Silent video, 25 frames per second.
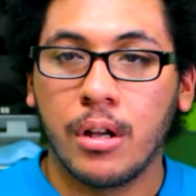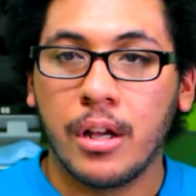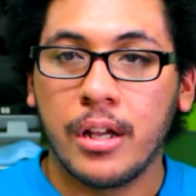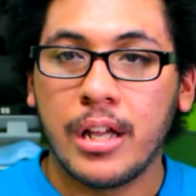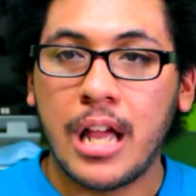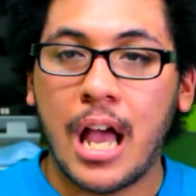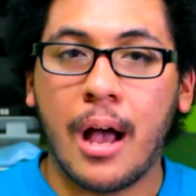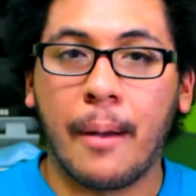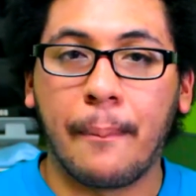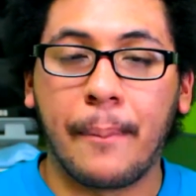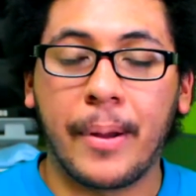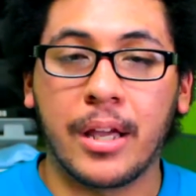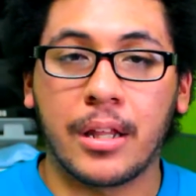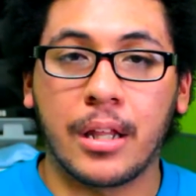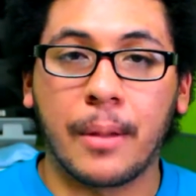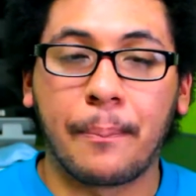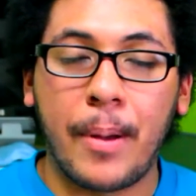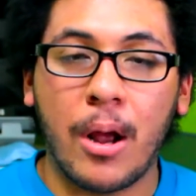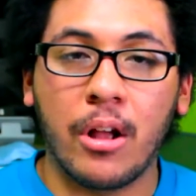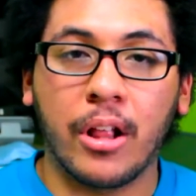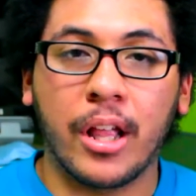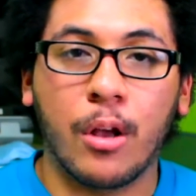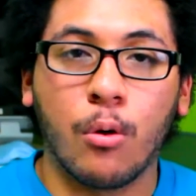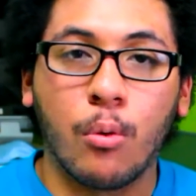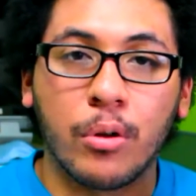Yeah, because
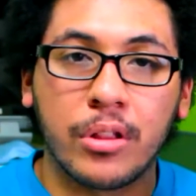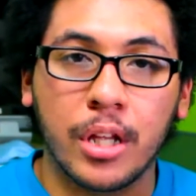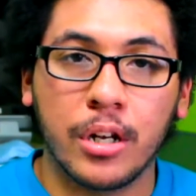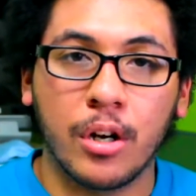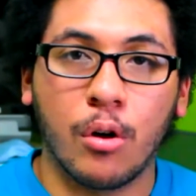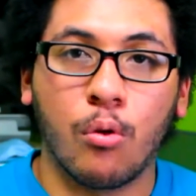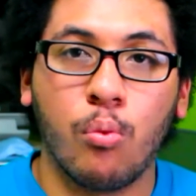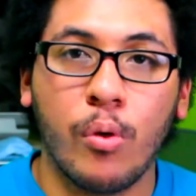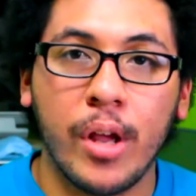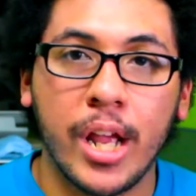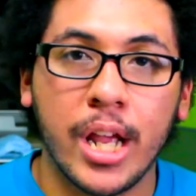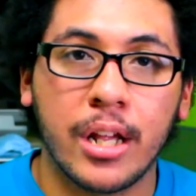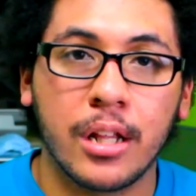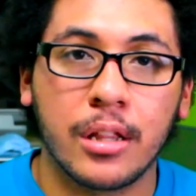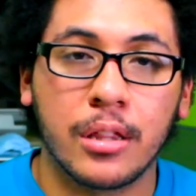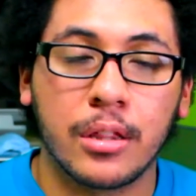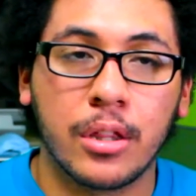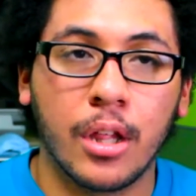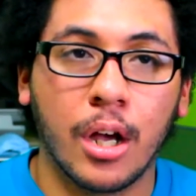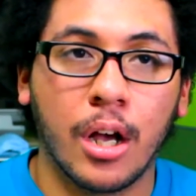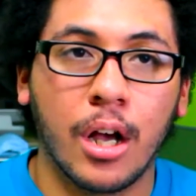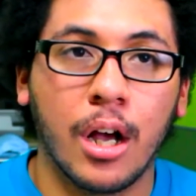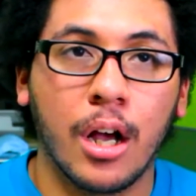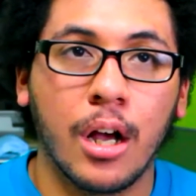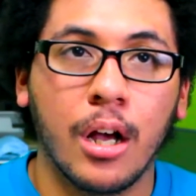apparently within a week,
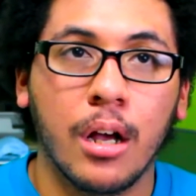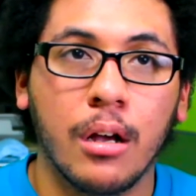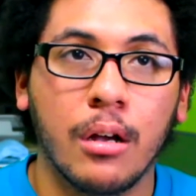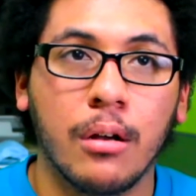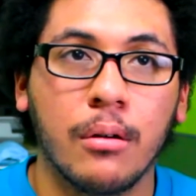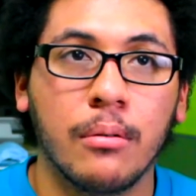the